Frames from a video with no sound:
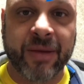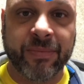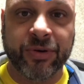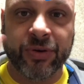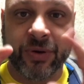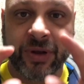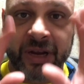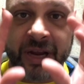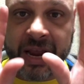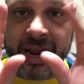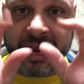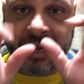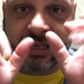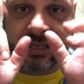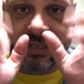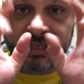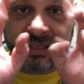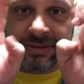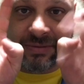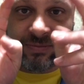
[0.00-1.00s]
to
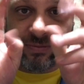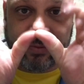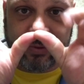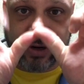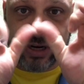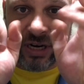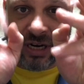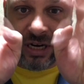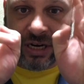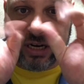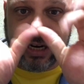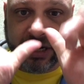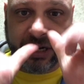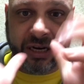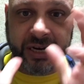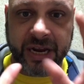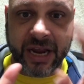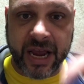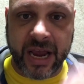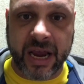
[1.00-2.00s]
my Mac,
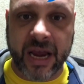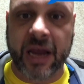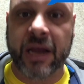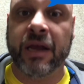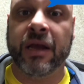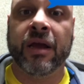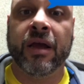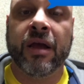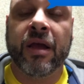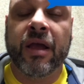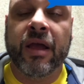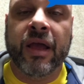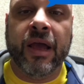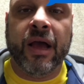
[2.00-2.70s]
and so